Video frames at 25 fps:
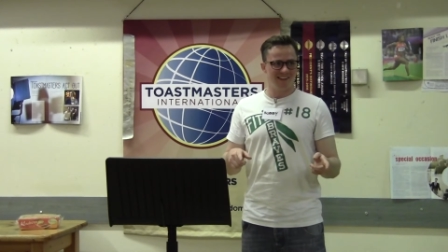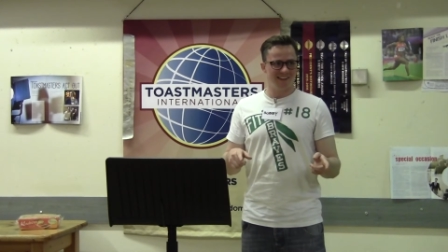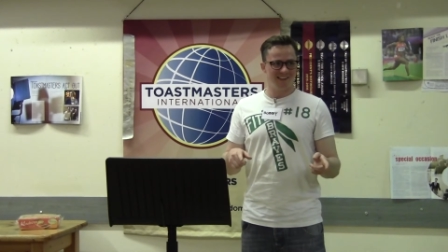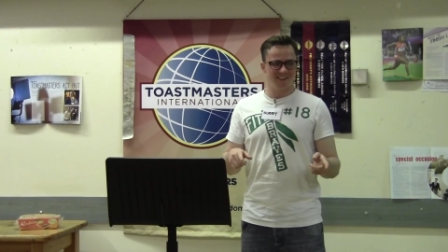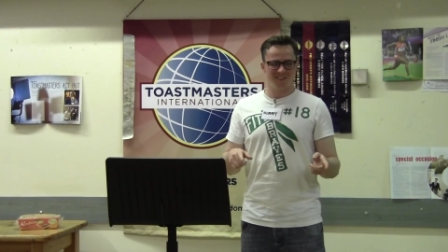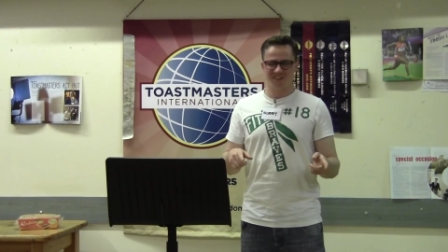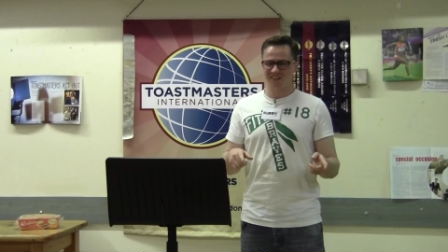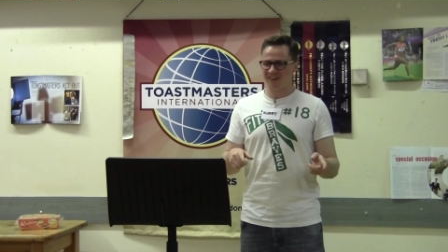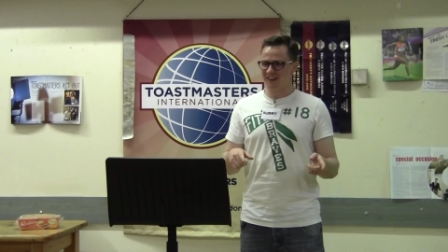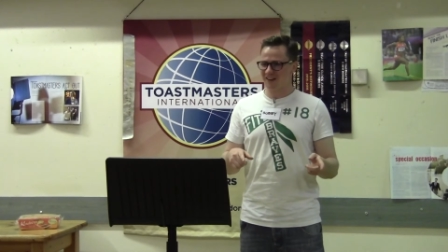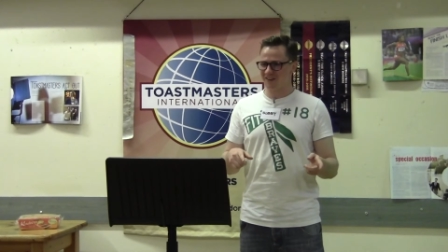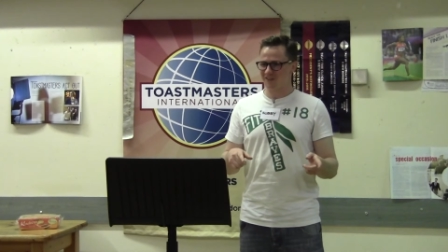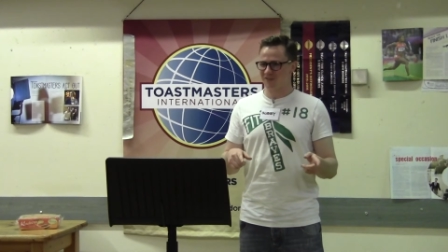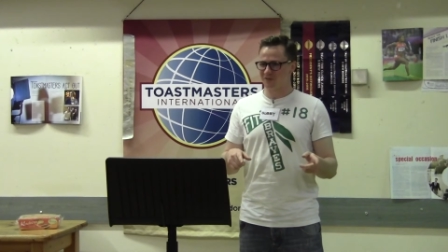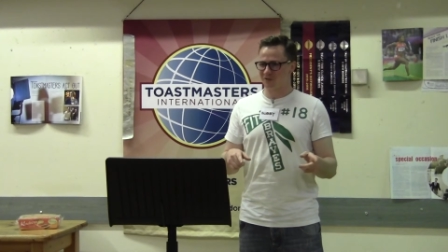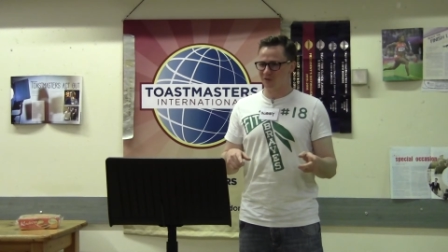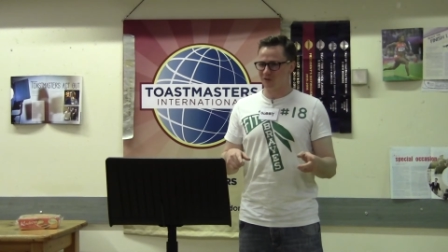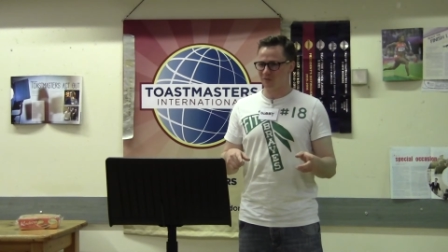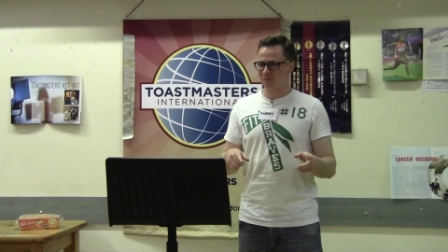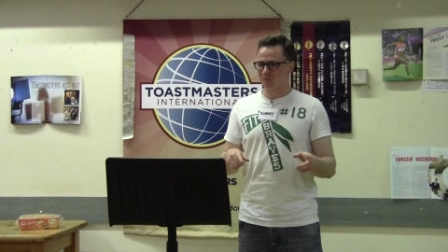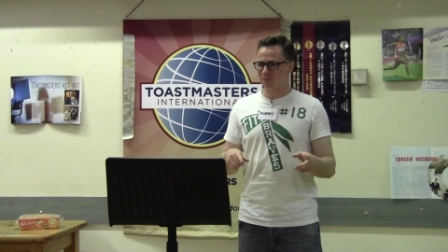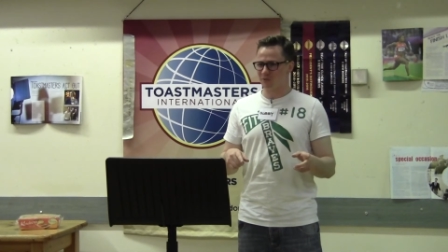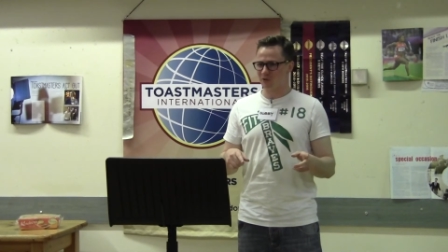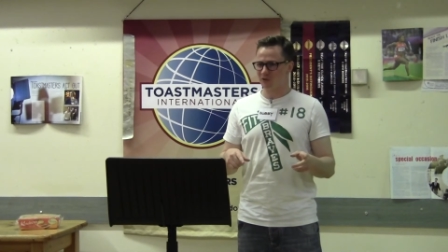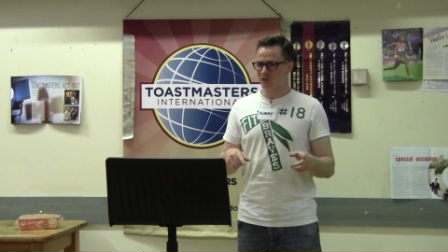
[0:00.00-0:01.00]
So that
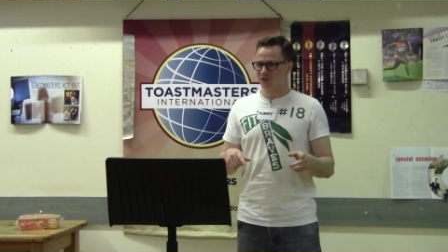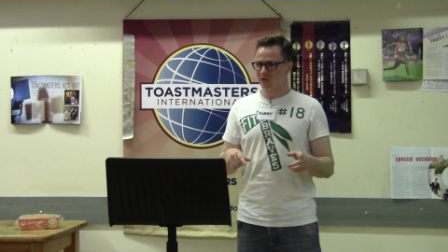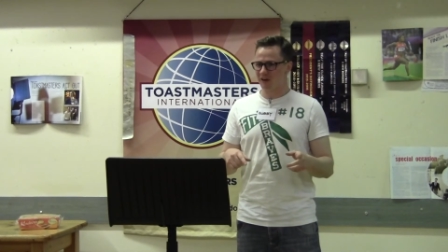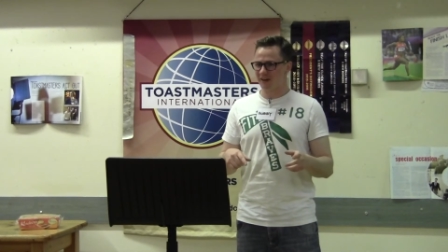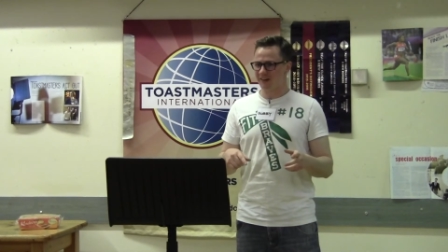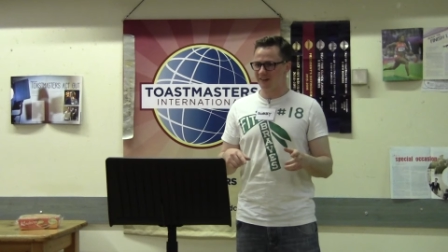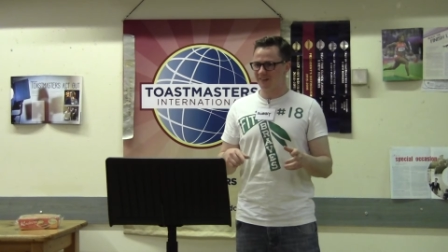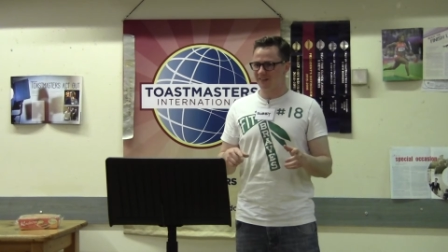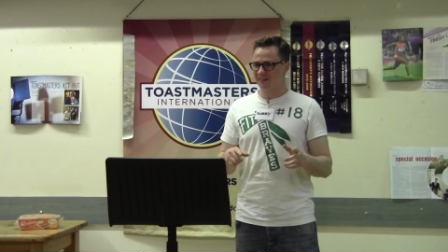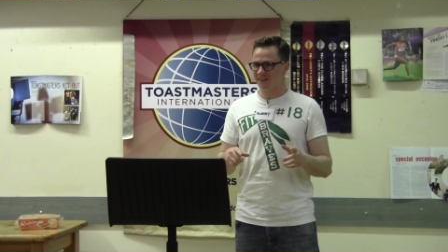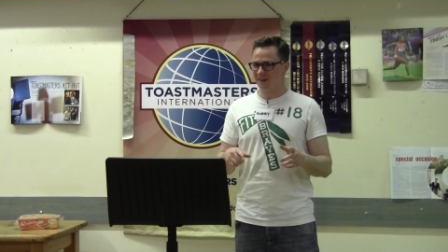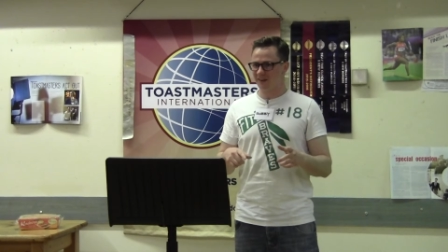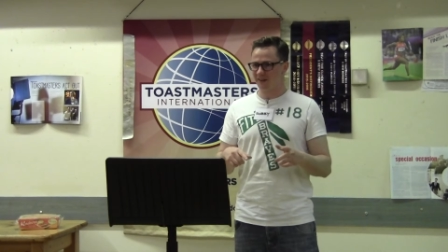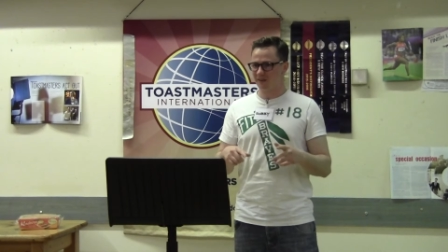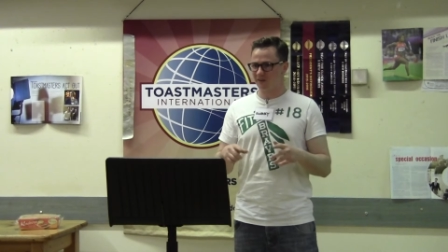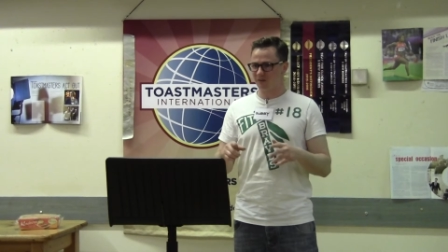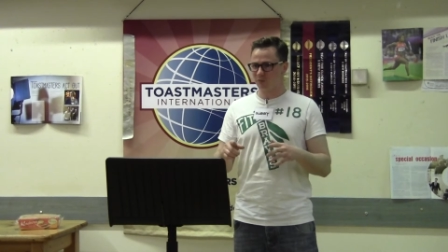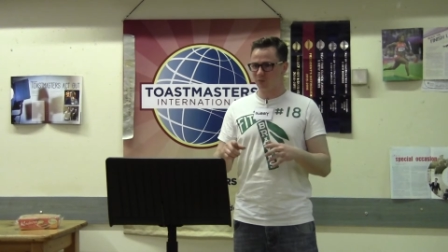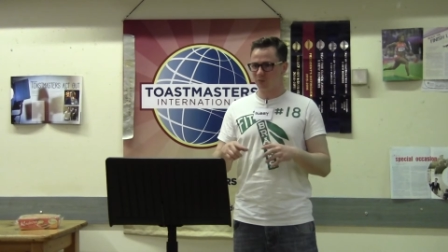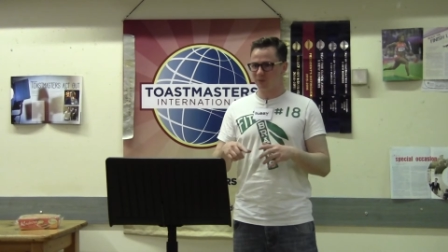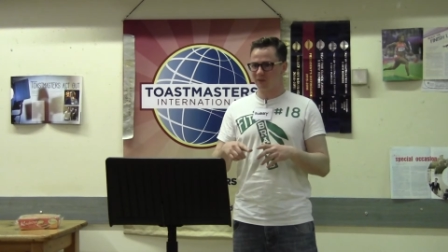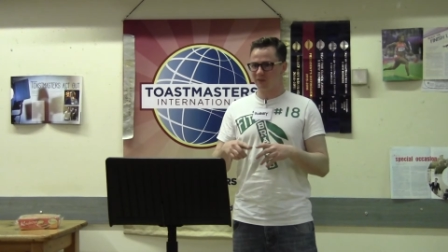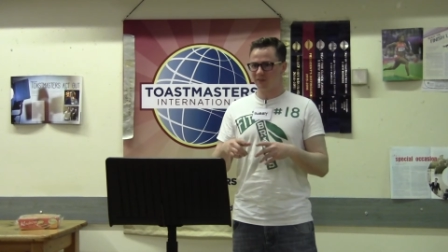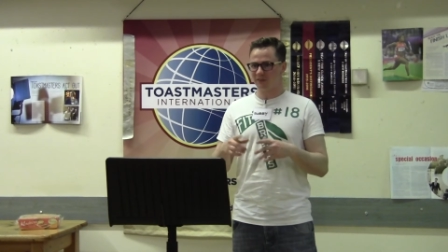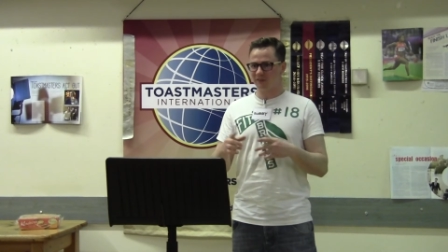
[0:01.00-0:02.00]
sort of portrayed
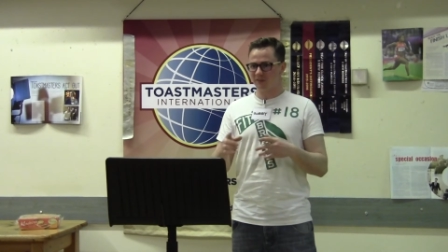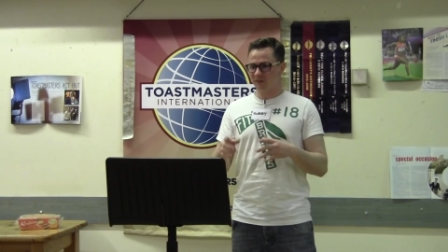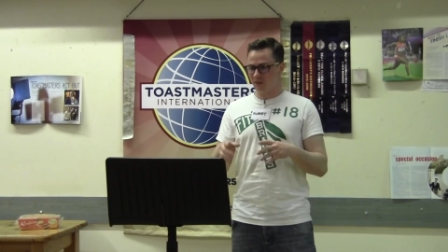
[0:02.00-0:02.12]
that we